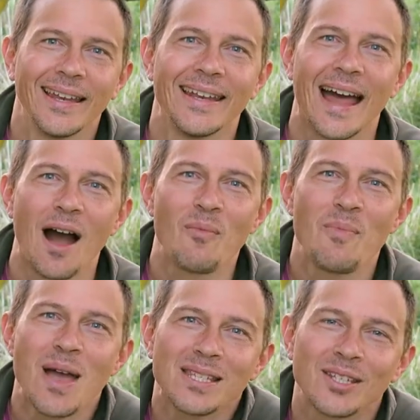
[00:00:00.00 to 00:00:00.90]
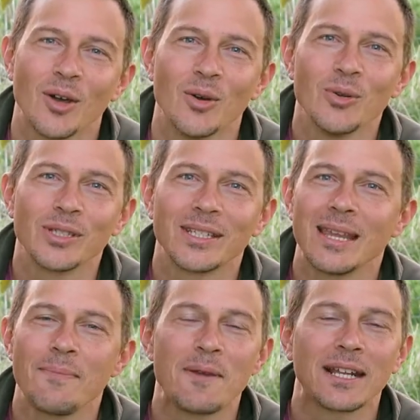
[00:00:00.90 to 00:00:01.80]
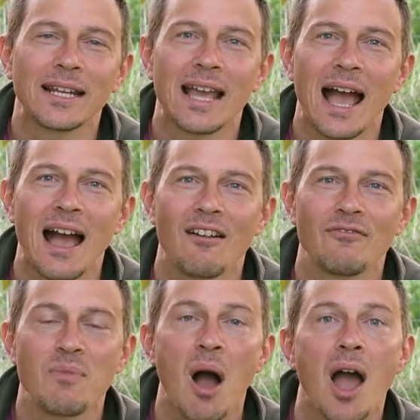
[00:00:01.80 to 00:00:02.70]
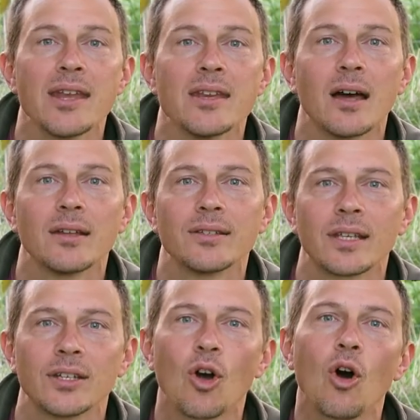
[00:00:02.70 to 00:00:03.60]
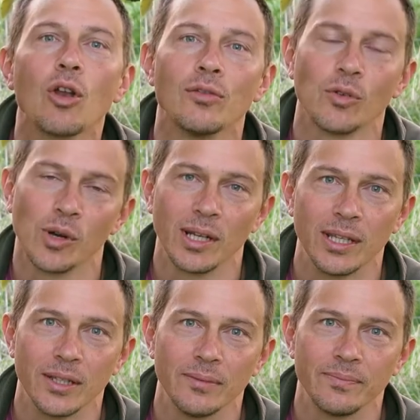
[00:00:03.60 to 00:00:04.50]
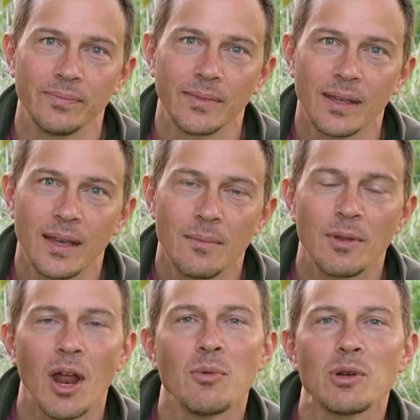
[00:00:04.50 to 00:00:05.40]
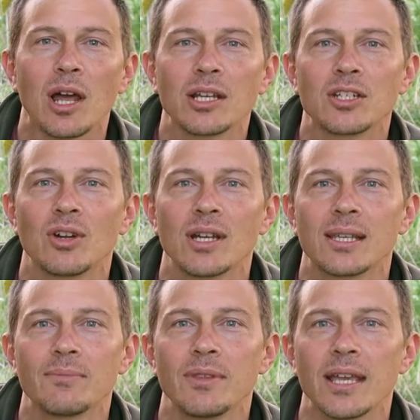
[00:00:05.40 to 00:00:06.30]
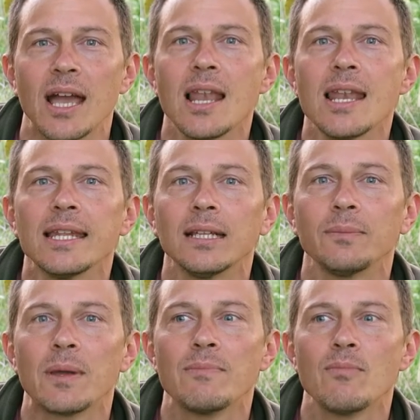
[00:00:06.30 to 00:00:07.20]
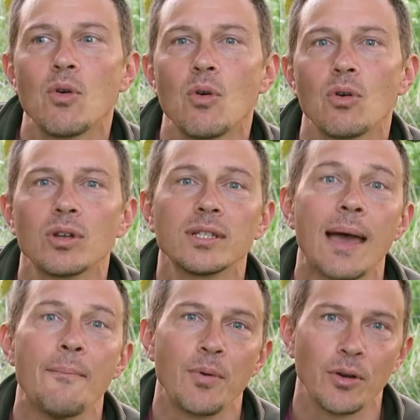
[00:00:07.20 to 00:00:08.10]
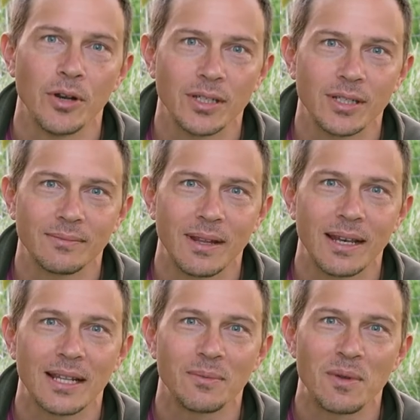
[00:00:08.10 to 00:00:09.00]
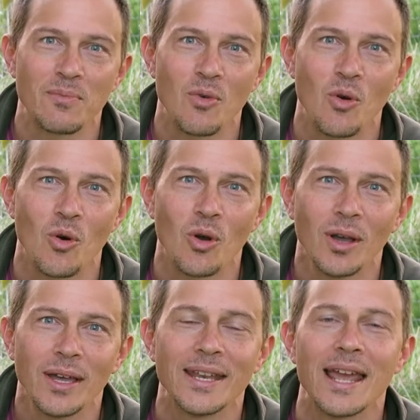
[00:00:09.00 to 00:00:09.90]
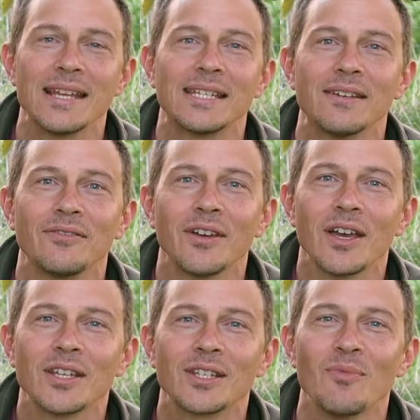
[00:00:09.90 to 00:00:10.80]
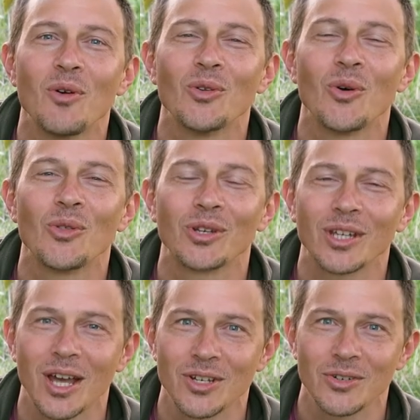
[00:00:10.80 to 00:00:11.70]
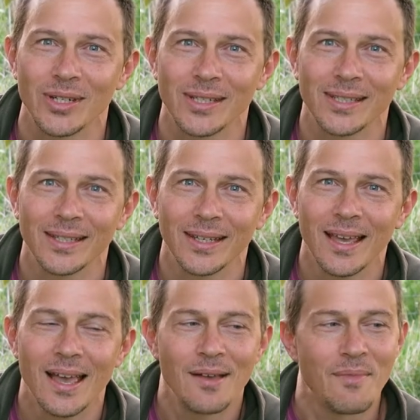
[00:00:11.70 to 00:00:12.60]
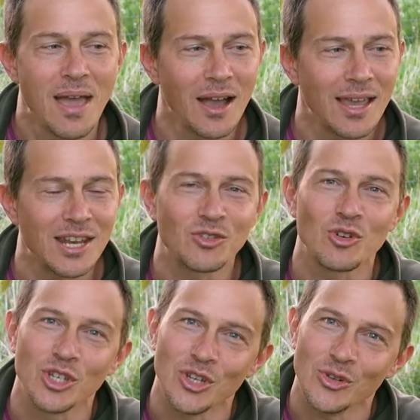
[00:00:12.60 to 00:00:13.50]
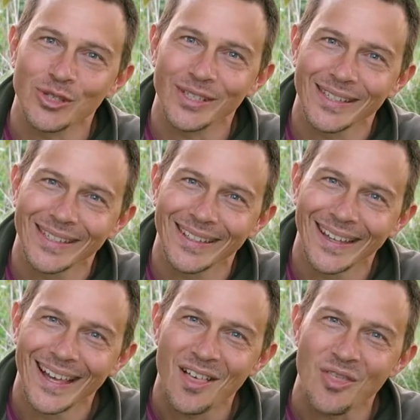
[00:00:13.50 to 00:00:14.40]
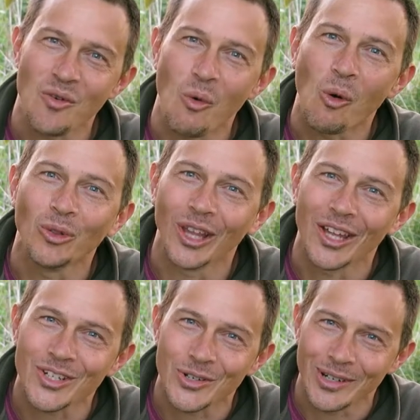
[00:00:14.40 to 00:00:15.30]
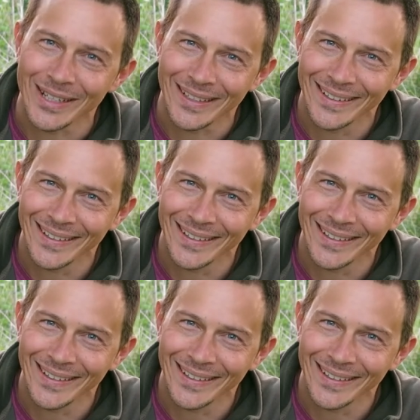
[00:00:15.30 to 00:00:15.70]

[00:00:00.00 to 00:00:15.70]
Now, pestos typically have pine nuts and olive oil in them, but I would like to try something a little bit more temperate, a little bit more native to more northern countries. May I introduce the walnut tree?